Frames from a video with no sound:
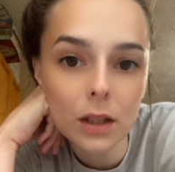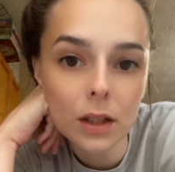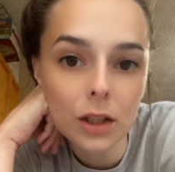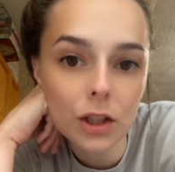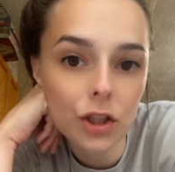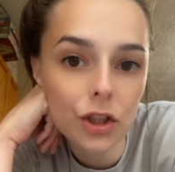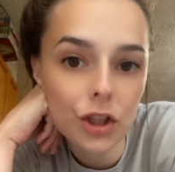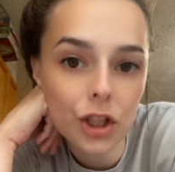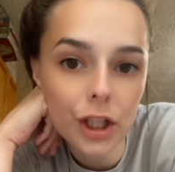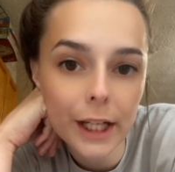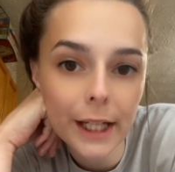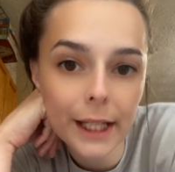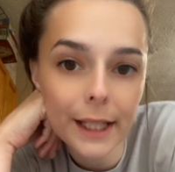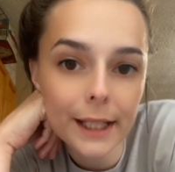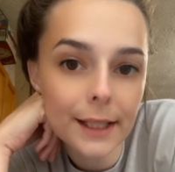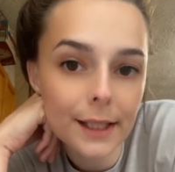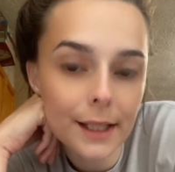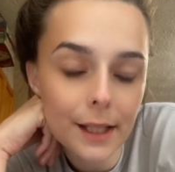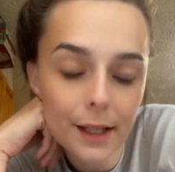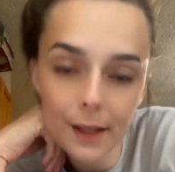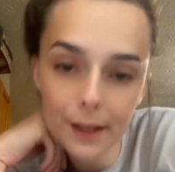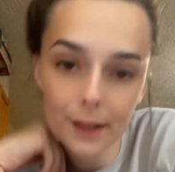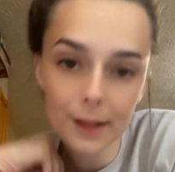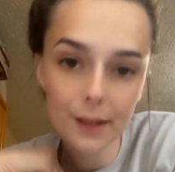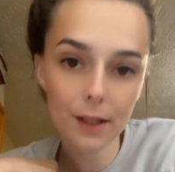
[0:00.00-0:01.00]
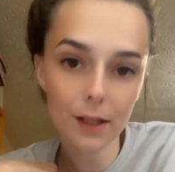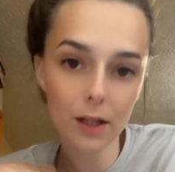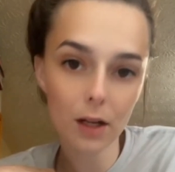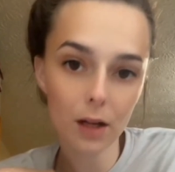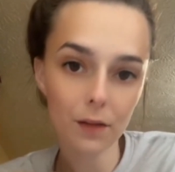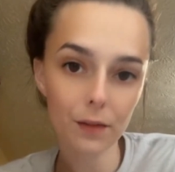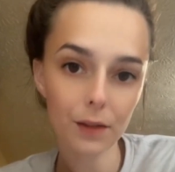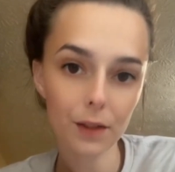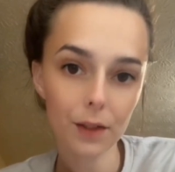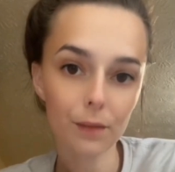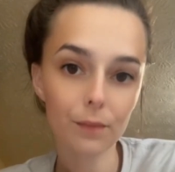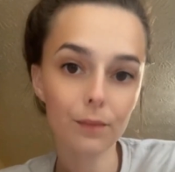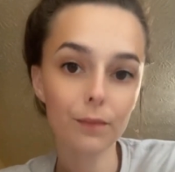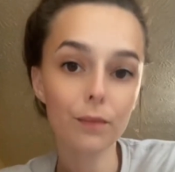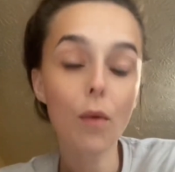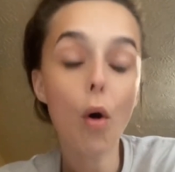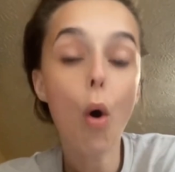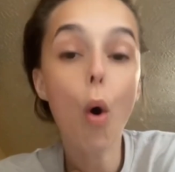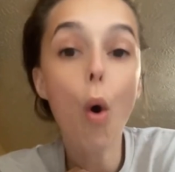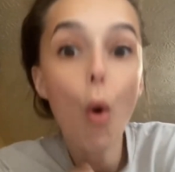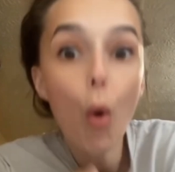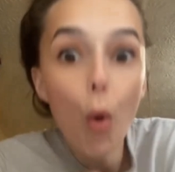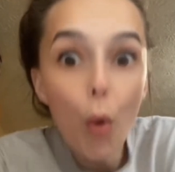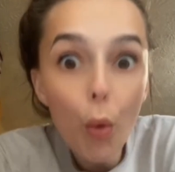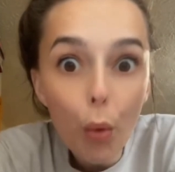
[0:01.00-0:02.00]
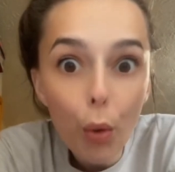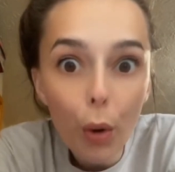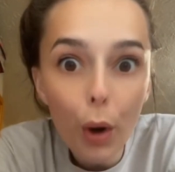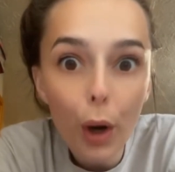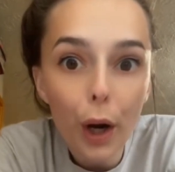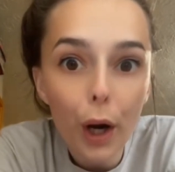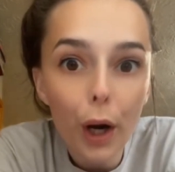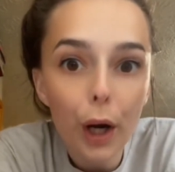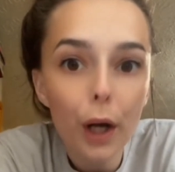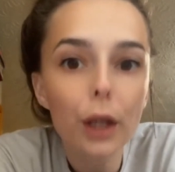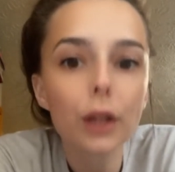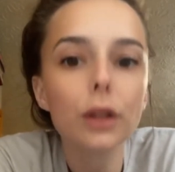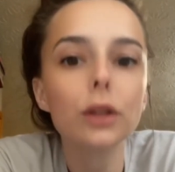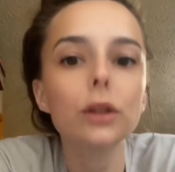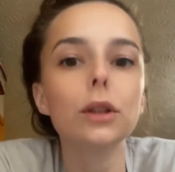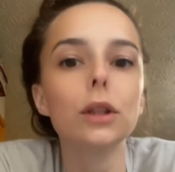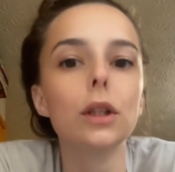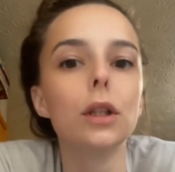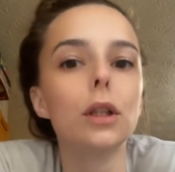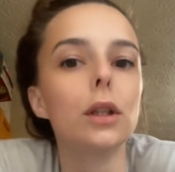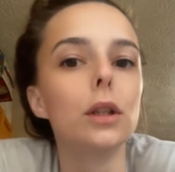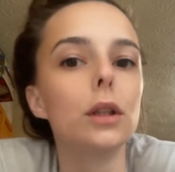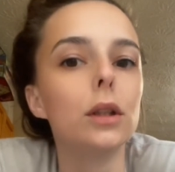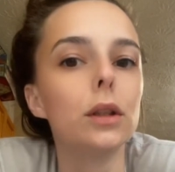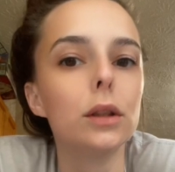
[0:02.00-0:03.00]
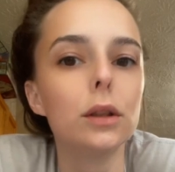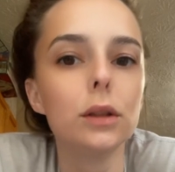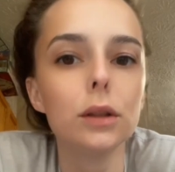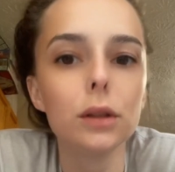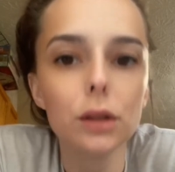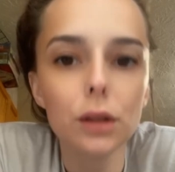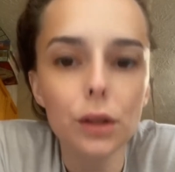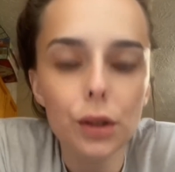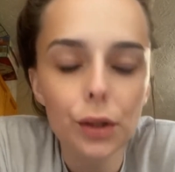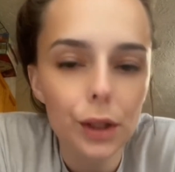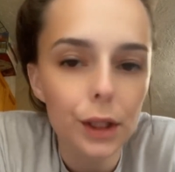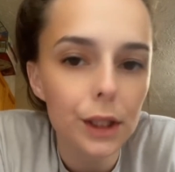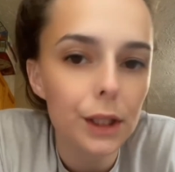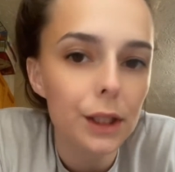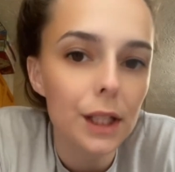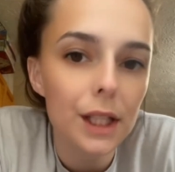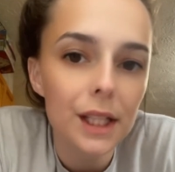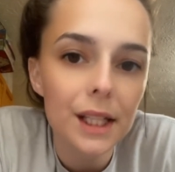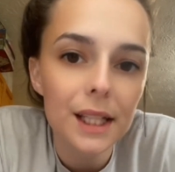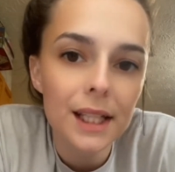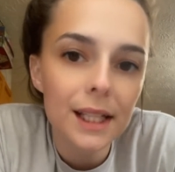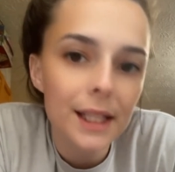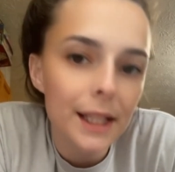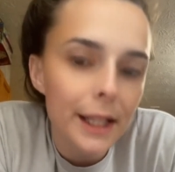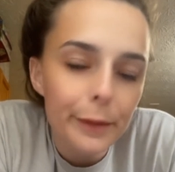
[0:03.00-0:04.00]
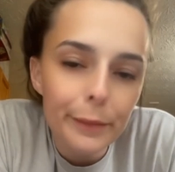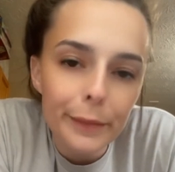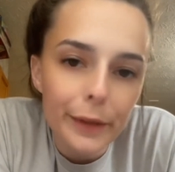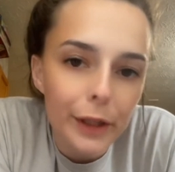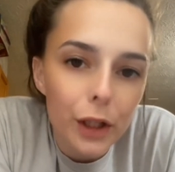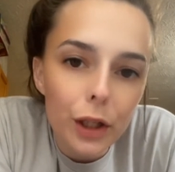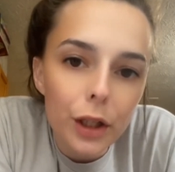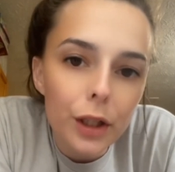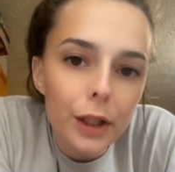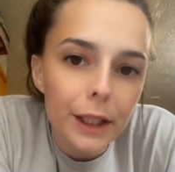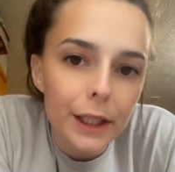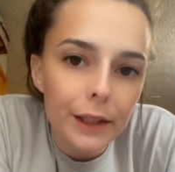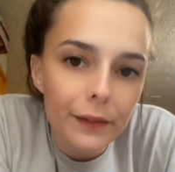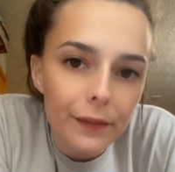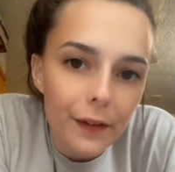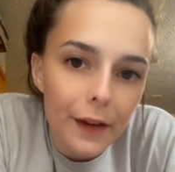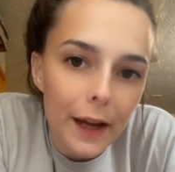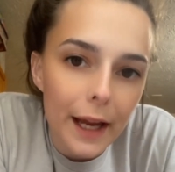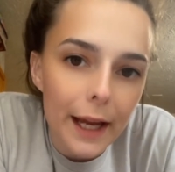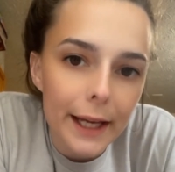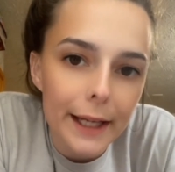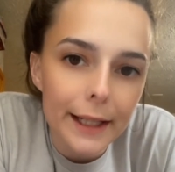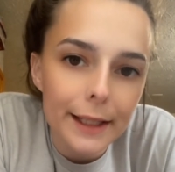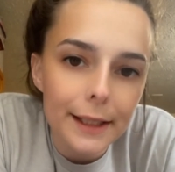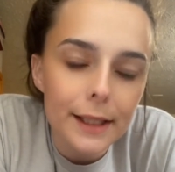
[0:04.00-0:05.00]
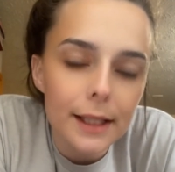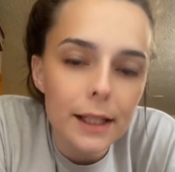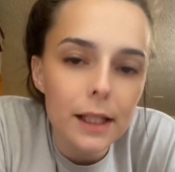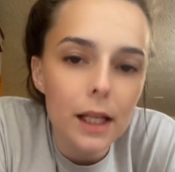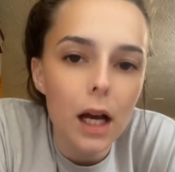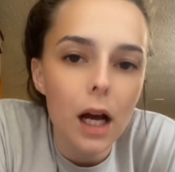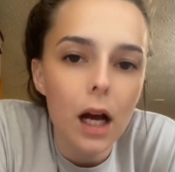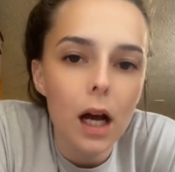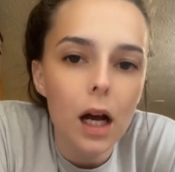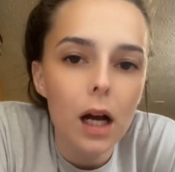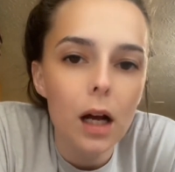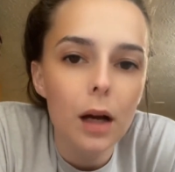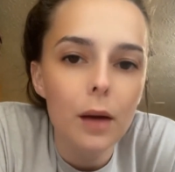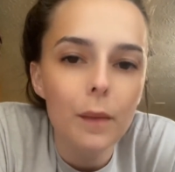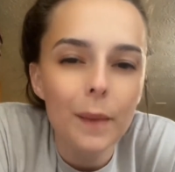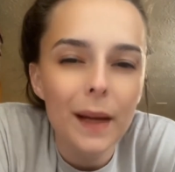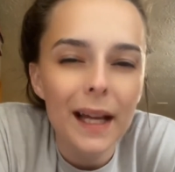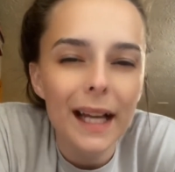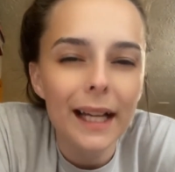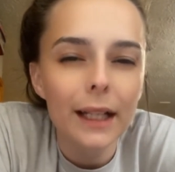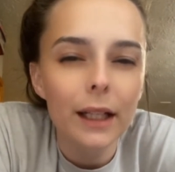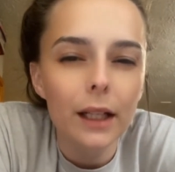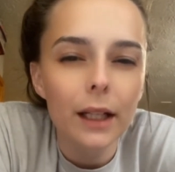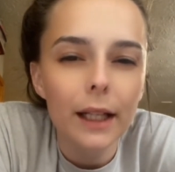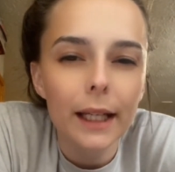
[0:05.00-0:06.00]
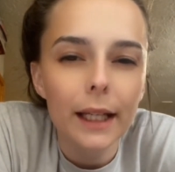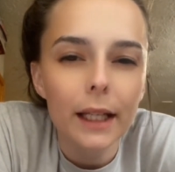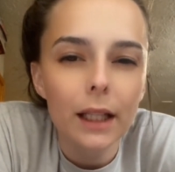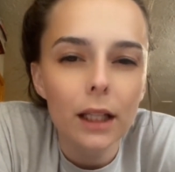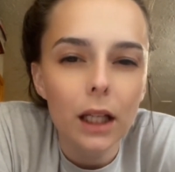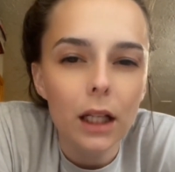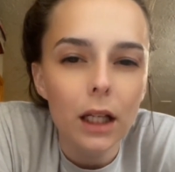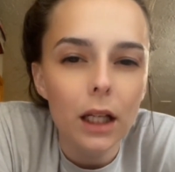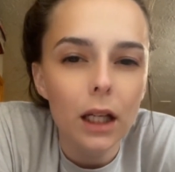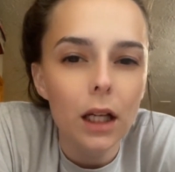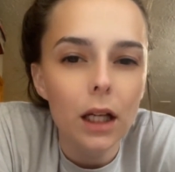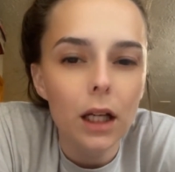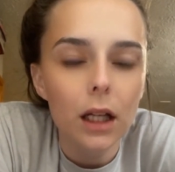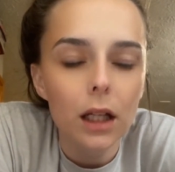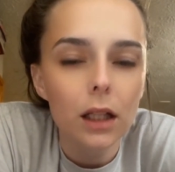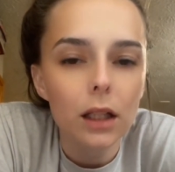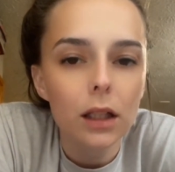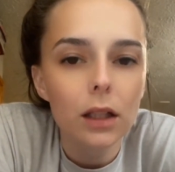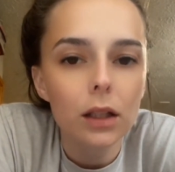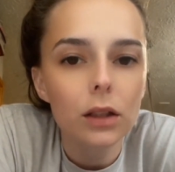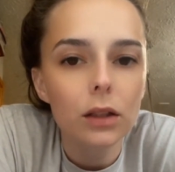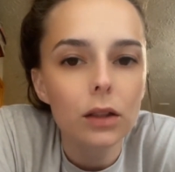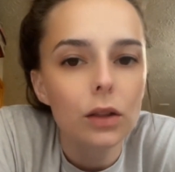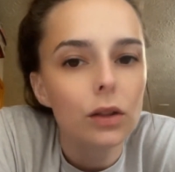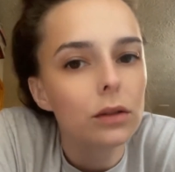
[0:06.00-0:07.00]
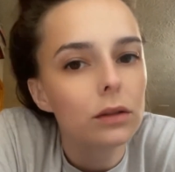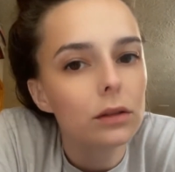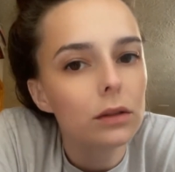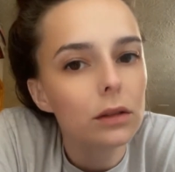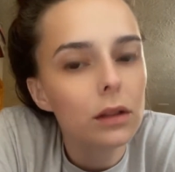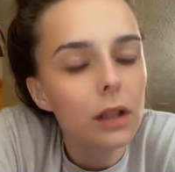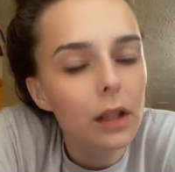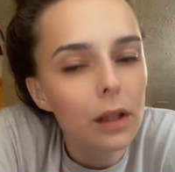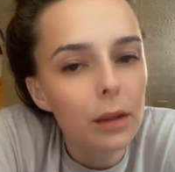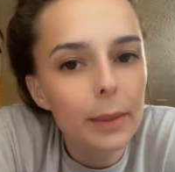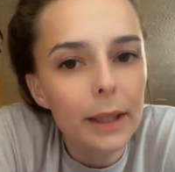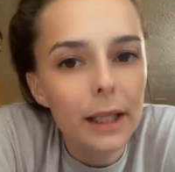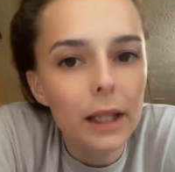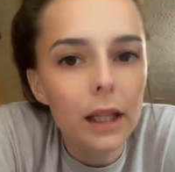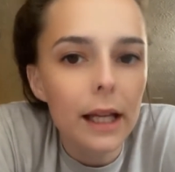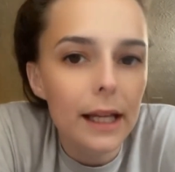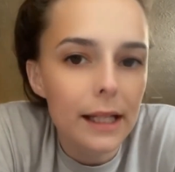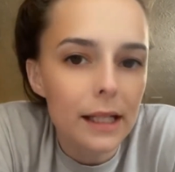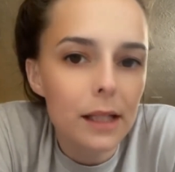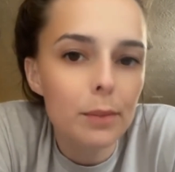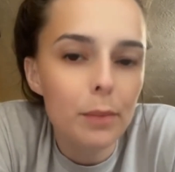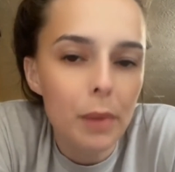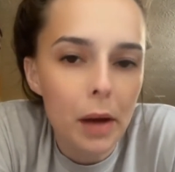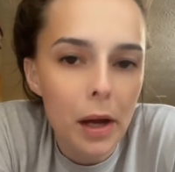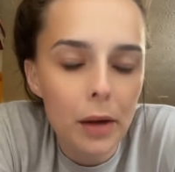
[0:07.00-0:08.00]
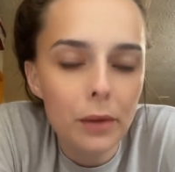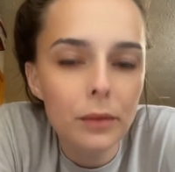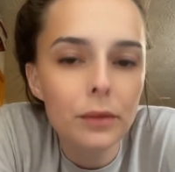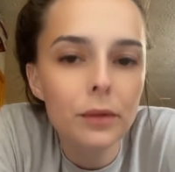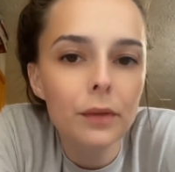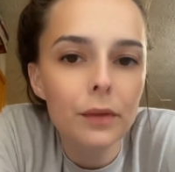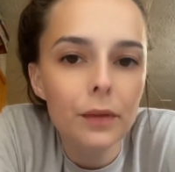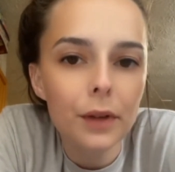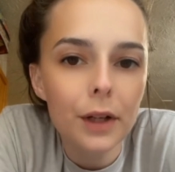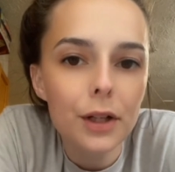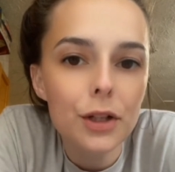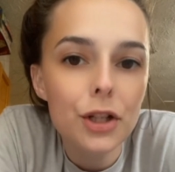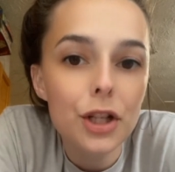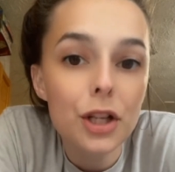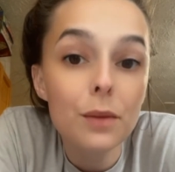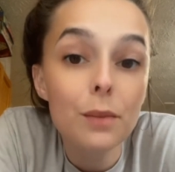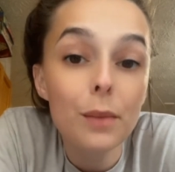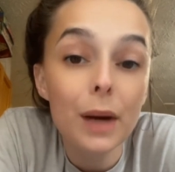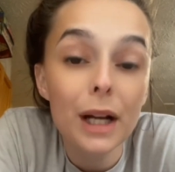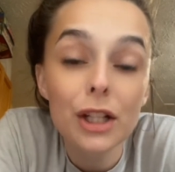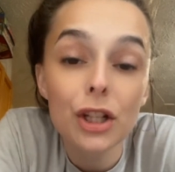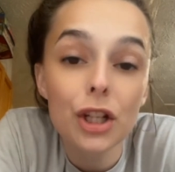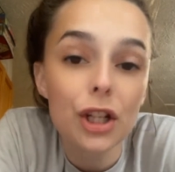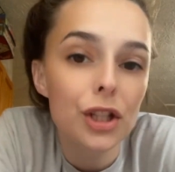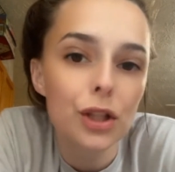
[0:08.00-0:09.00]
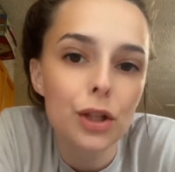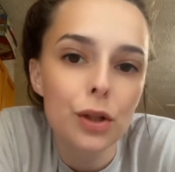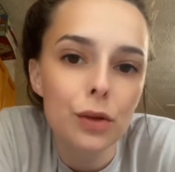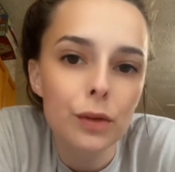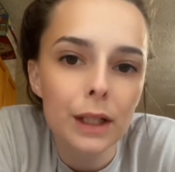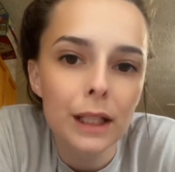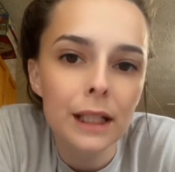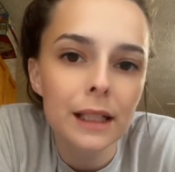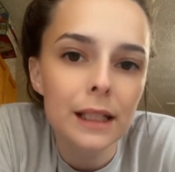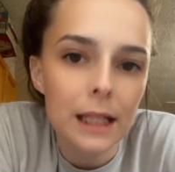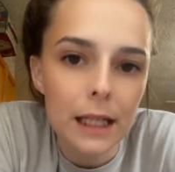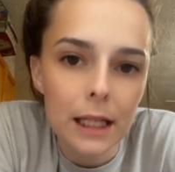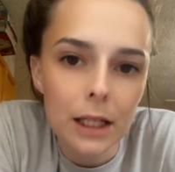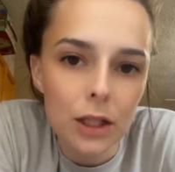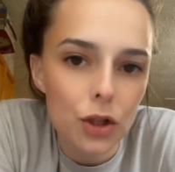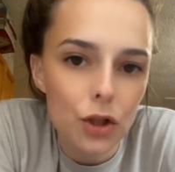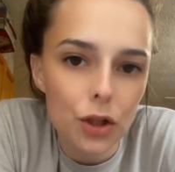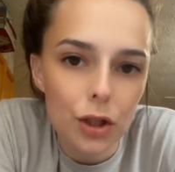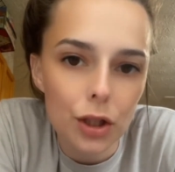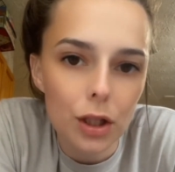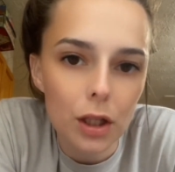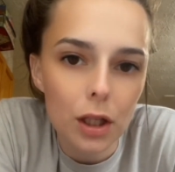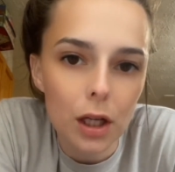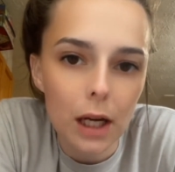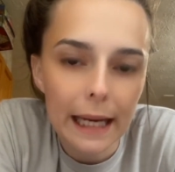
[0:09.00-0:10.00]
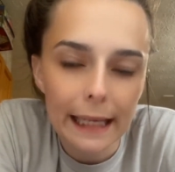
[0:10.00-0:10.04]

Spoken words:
Shake it until it dissolves. Or you could skip the cooking phase and get like a little bit less potent version by just doing a tincture.